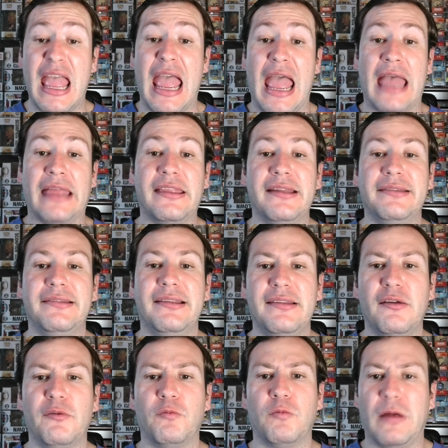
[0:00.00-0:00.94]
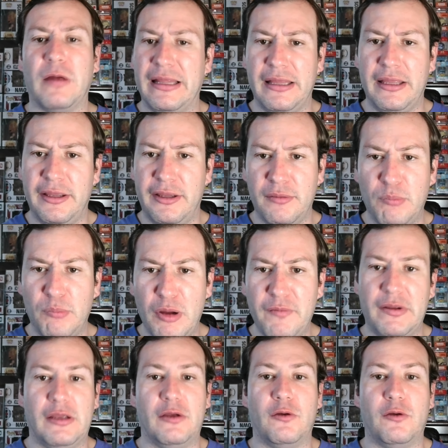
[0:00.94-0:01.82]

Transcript: And this is a really good movie.